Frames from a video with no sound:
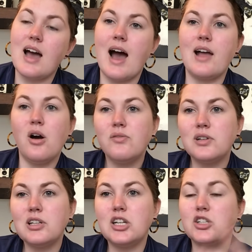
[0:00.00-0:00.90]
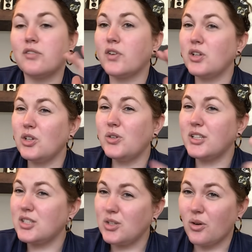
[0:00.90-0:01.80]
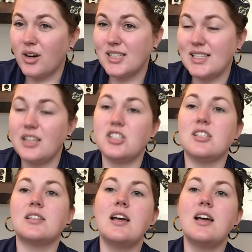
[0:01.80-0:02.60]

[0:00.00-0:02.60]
I overlooked, or for you it's your essential